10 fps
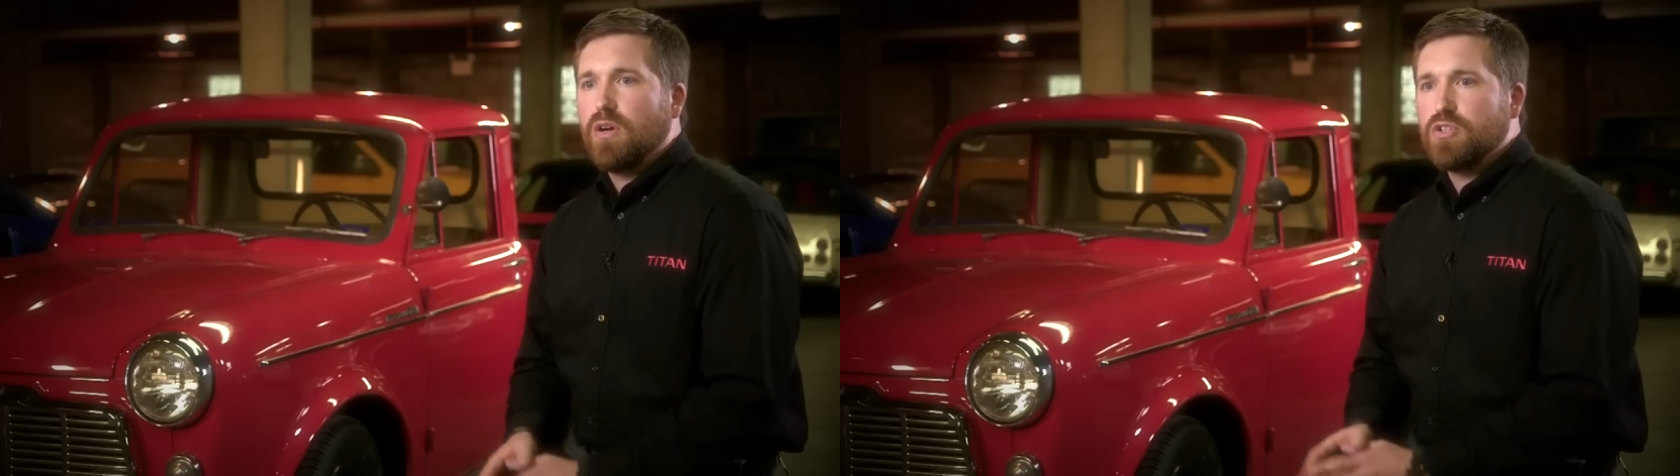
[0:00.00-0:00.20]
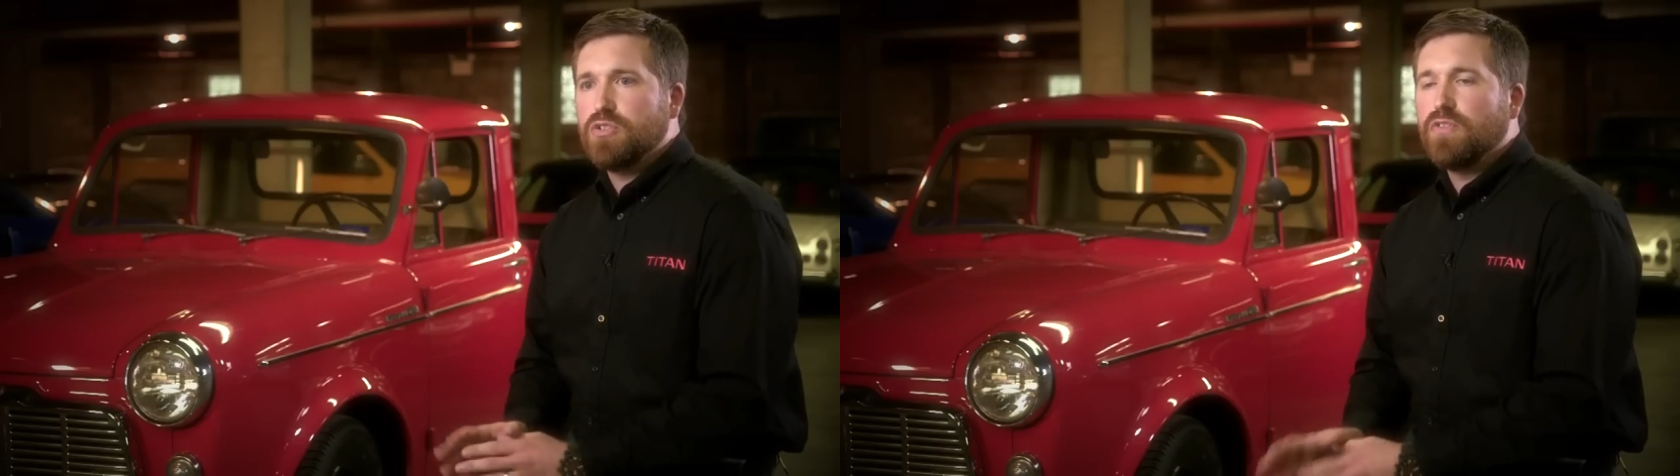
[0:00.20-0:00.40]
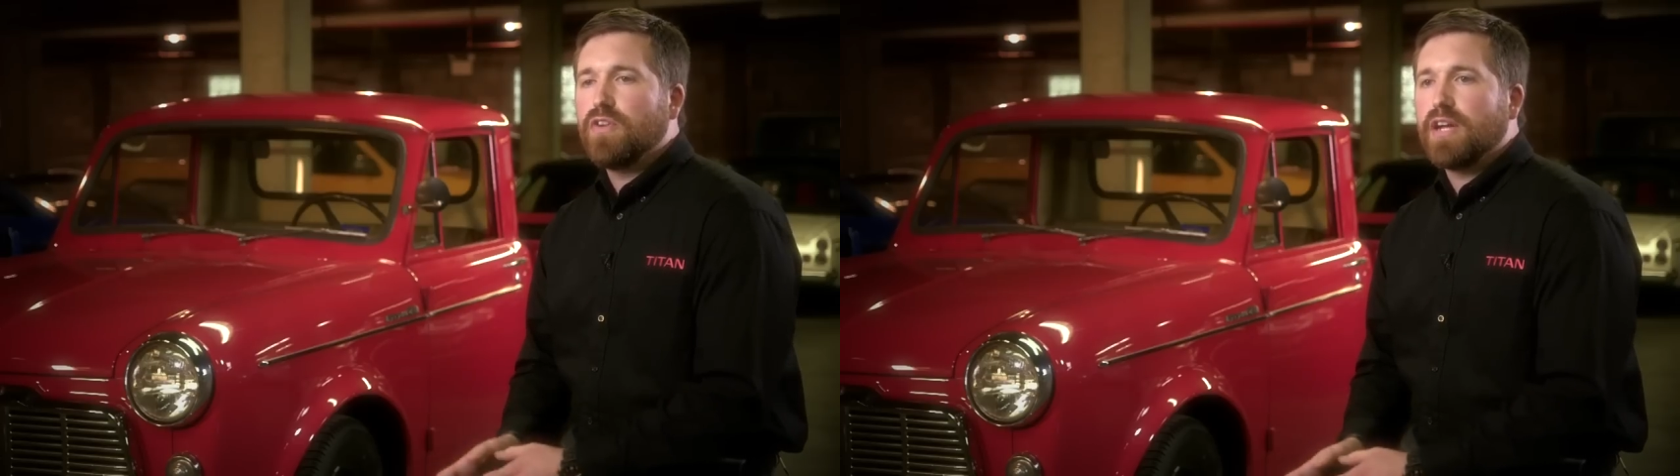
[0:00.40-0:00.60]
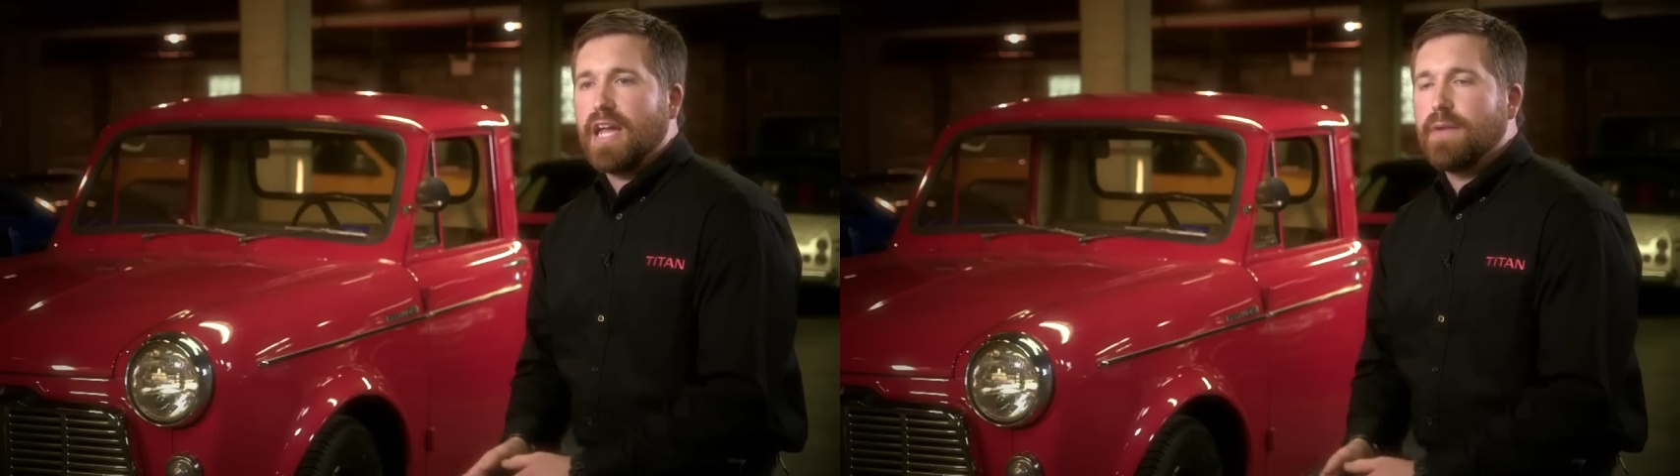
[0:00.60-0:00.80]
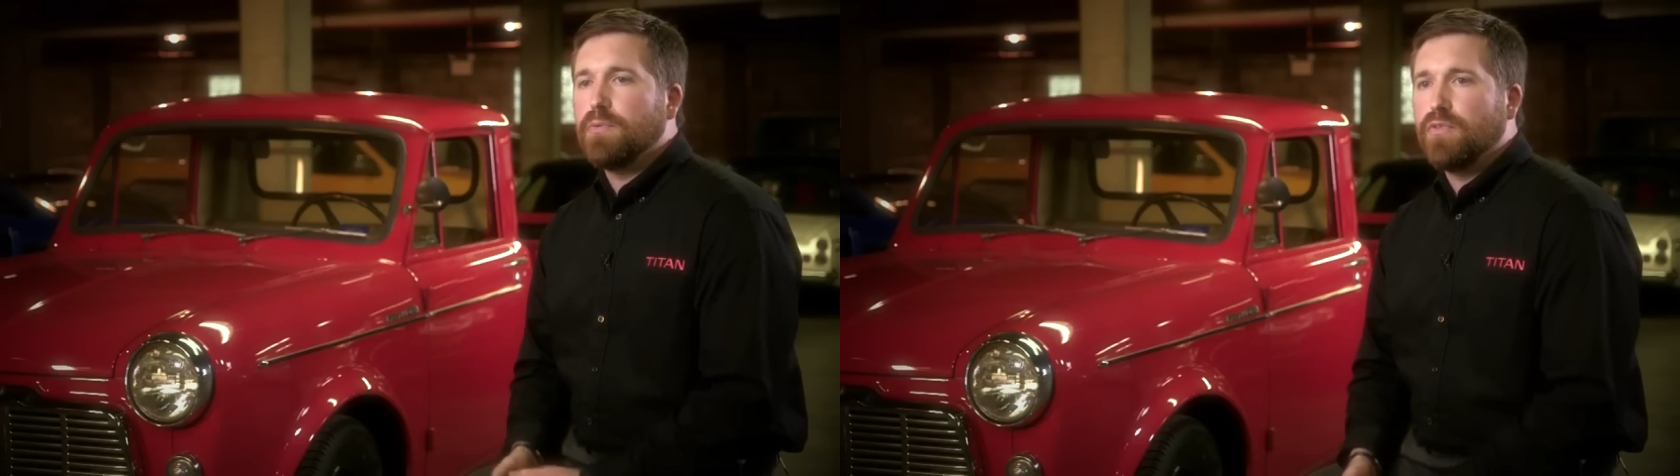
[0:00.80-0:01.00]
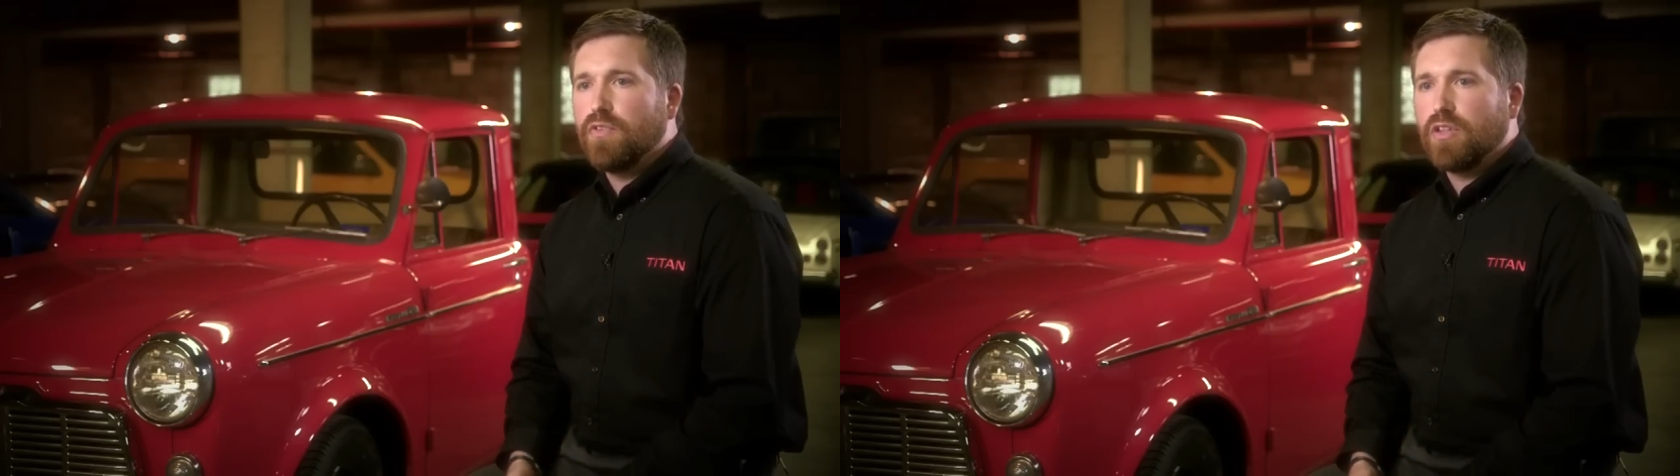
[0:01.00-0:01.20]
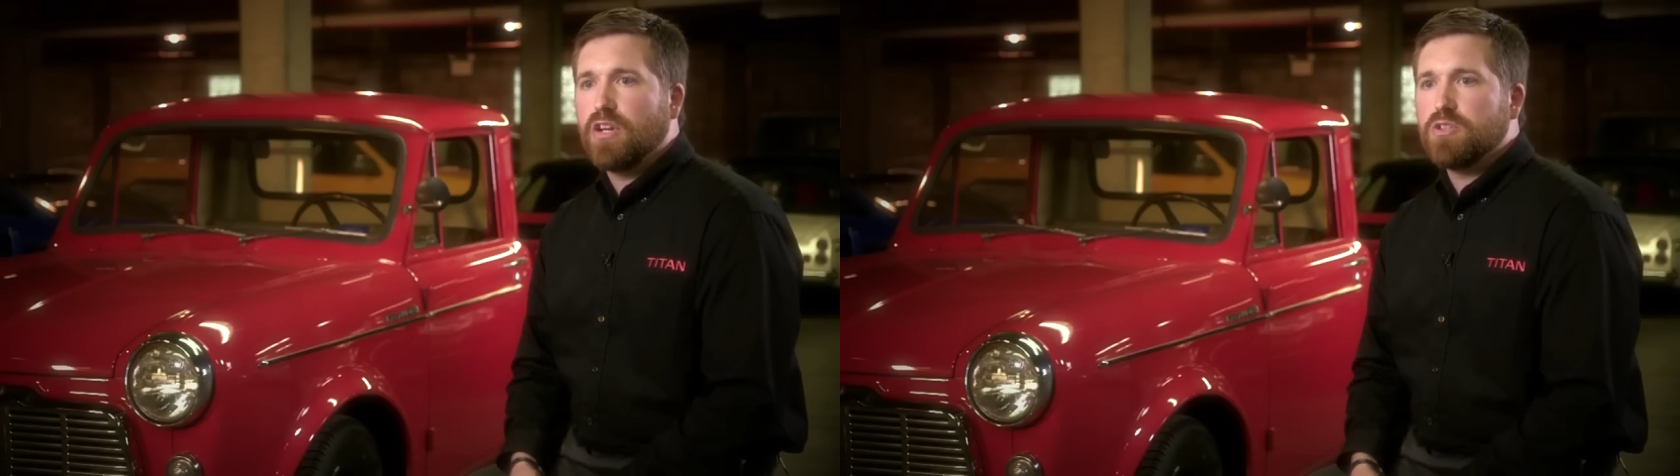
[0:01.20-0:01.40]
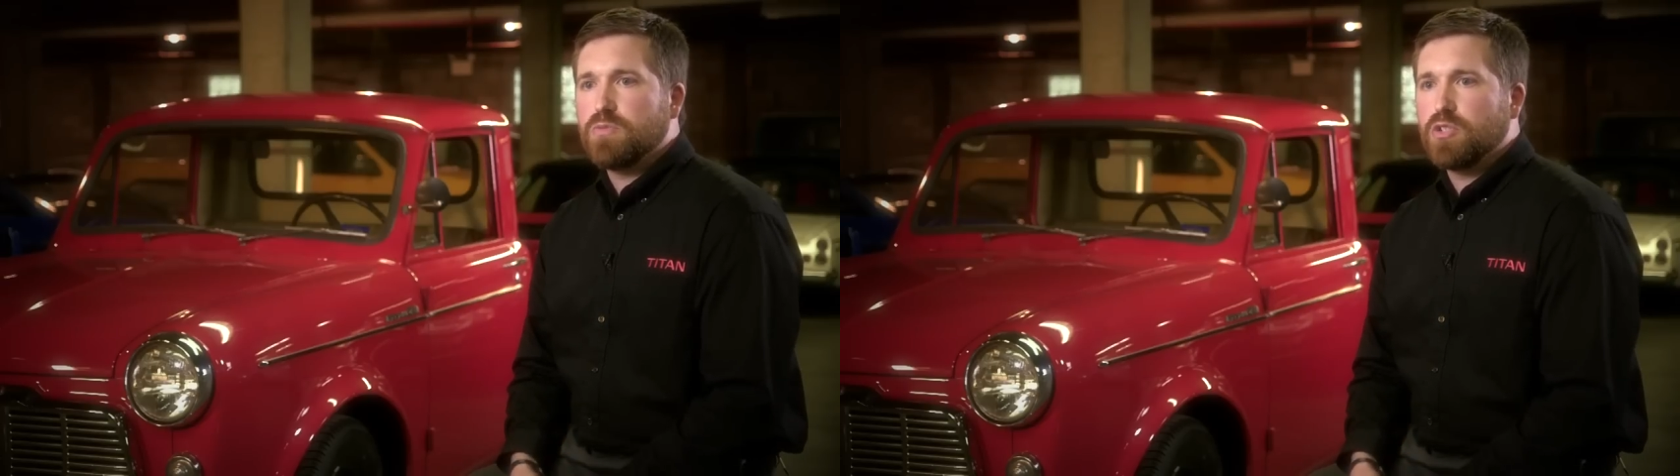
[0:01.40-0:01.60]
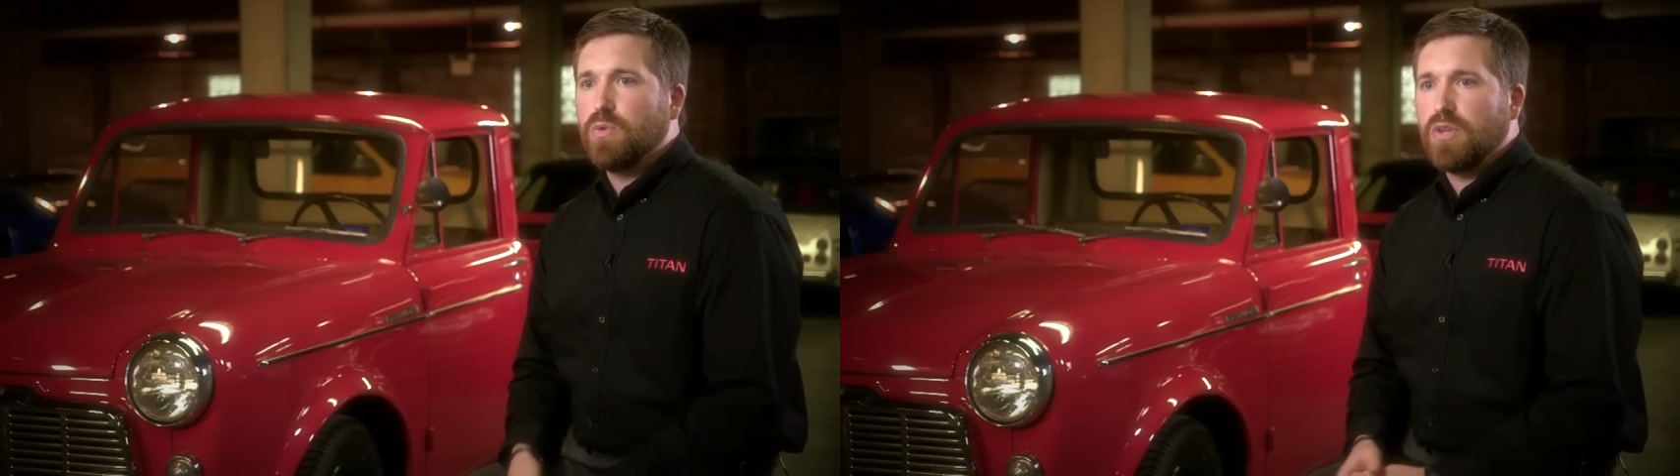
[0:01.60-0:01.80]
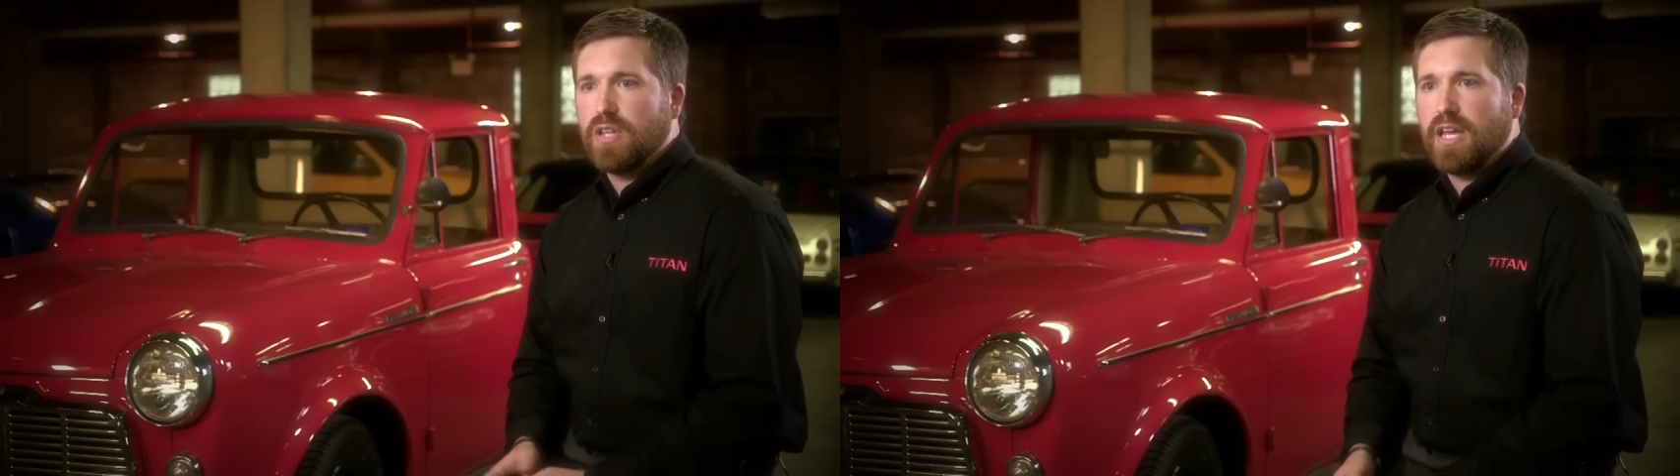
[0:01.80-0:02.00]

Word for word: are still very capable for the customers going to the